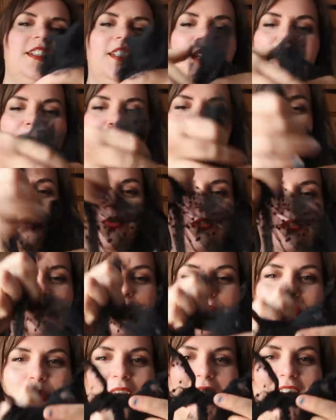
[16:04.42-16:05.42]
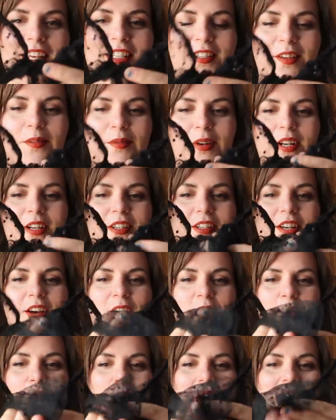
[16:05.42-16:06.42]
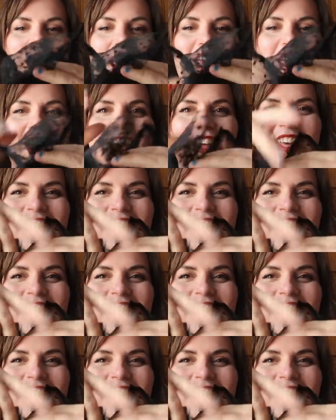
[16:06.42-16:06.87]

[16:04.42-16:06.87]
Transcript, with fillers: is gonna be a joyful day, so I'm gonna tuck away